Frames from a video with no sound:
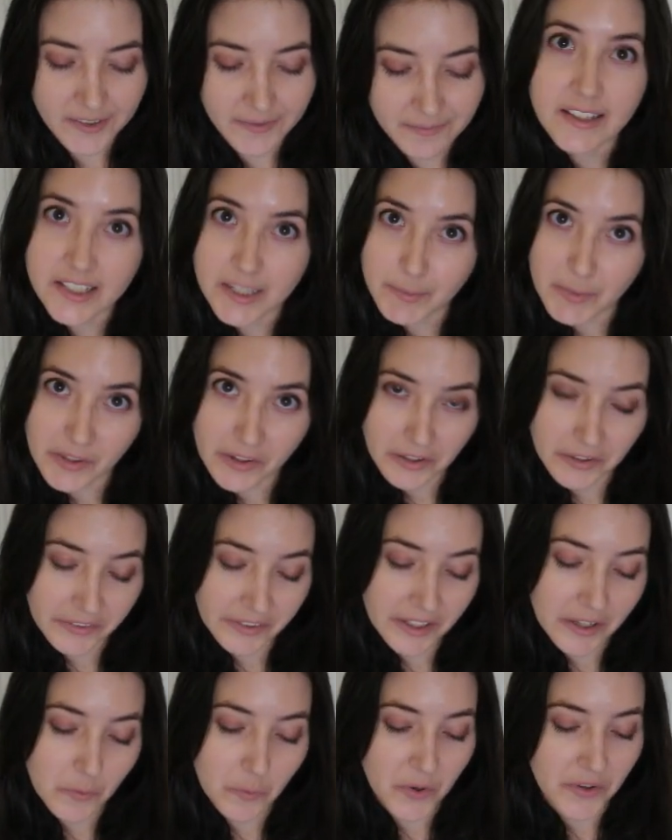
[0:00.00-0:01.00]

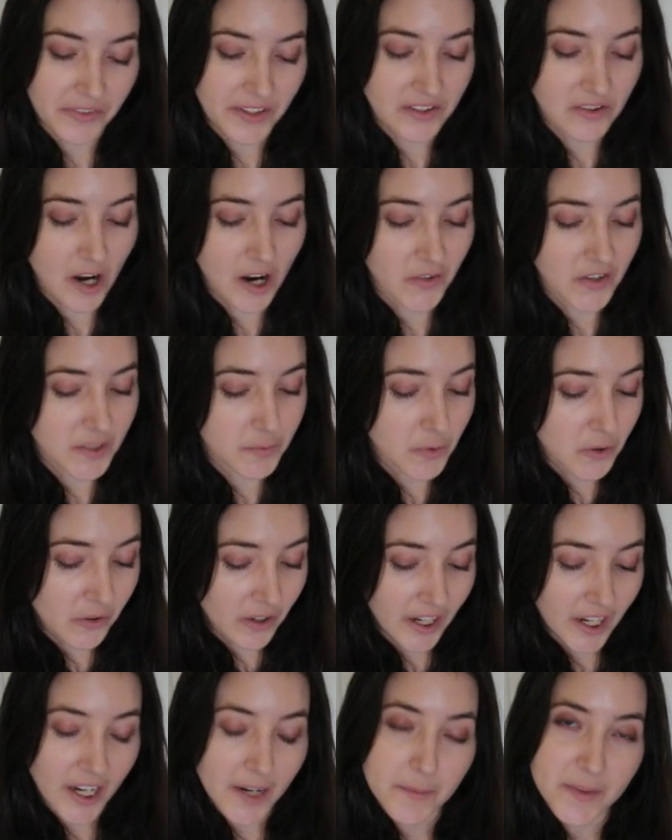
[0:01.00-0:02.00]
Similarly with these Harvest Moon
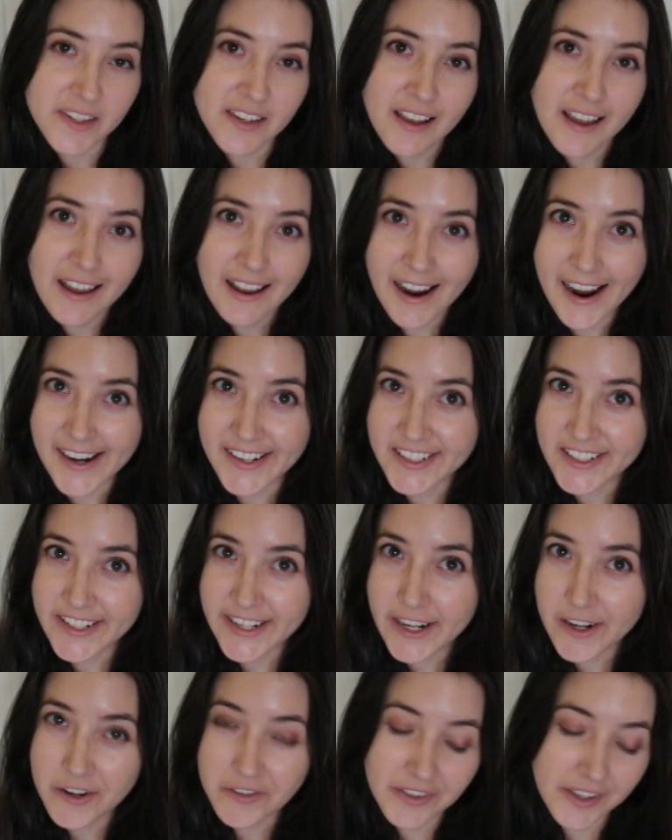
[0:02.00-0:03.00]
games, I did
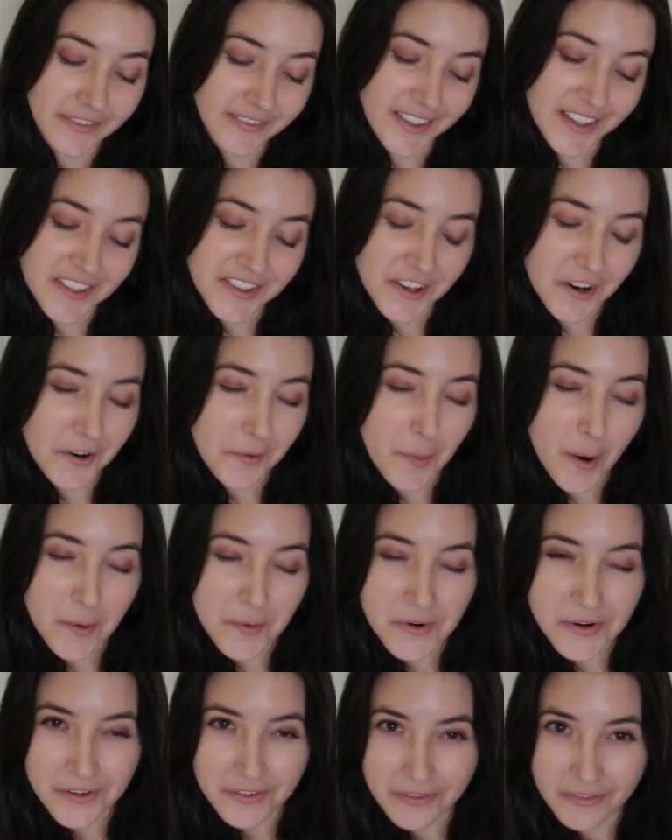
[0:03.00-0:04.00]
hear that these are
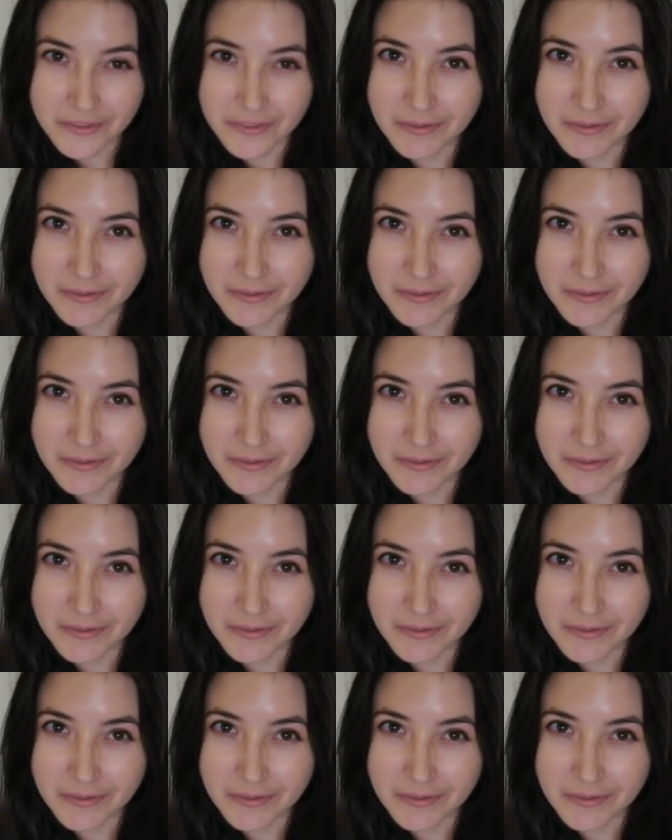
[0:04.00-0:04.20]
probably